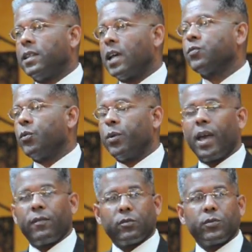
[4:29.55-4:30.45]
That's what we
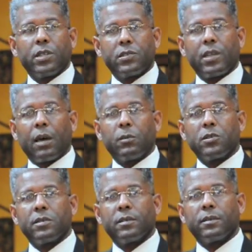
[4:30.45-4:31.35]
have to
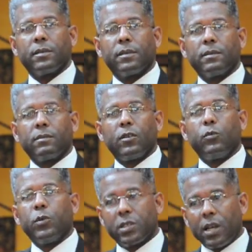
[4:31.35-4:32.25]
reestablish.
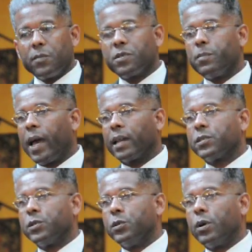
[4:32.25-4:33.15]
Which comes back
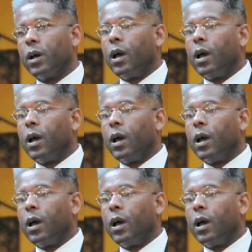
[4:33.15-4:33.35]
to,